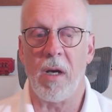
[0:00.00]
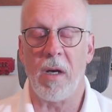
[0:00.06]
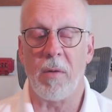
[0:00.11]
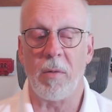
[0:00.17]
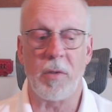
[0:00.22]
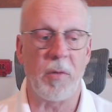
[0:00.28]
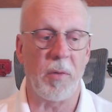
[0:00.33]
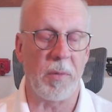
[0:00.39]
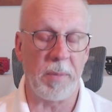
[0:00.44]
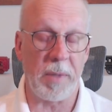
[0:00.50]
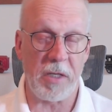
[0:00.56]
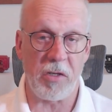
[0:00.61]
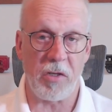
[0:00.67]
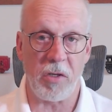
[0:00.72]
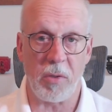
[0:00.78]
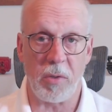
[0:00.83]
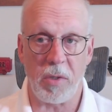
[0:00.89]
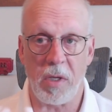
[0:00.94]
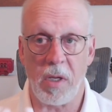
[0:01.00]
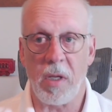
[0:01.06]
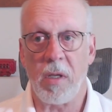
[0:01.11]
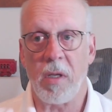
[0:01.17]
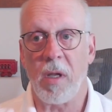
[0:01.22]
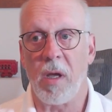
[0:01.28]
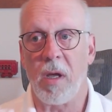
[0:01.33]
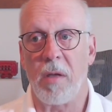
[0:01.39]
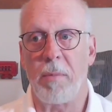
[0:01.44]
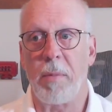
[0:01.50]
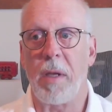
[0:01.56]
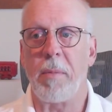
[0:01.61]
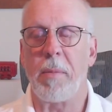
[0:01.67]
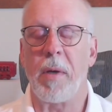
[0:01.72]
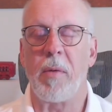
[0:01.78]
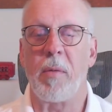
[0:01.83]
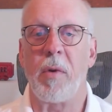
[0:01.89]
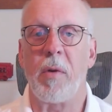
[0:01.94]
which would be June, depending
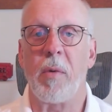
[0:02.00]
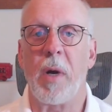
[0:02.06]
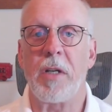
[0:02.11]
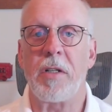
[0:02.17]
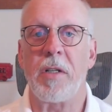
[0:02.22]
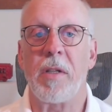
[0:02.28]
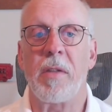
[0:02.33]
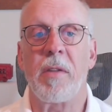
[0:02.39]
on when you're watching this.